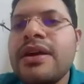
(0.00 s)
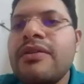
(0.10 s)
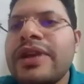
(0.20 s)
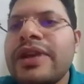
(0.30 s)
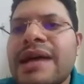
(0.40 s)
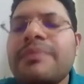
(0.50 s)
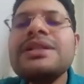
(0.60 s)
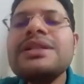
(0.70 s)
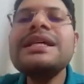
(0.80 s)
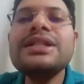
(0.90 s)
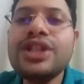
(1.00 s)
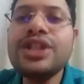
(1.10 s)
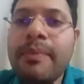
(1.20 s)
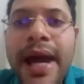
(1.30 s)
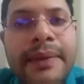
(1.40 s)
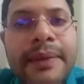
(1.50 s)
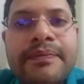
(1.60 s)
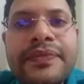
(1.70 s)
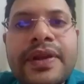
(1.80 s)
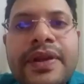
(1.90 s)
For example, say Japan.
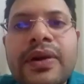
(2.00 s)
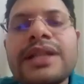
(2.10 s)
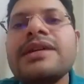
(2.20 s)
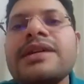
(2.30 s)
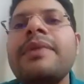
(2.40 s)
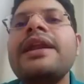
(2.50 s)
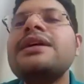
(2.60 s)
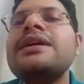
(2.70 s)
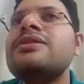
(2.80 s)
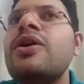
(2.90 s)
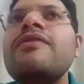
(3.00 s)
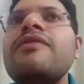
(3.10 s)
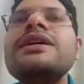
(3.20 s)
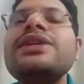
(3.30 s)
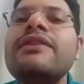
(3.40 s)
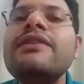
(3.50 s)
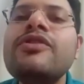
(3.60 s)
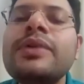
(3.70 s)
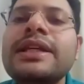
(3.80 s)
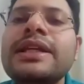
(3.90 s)
Okay, Japan has a lot of IgA
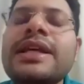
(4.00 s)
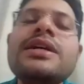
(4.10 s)
nephropathy,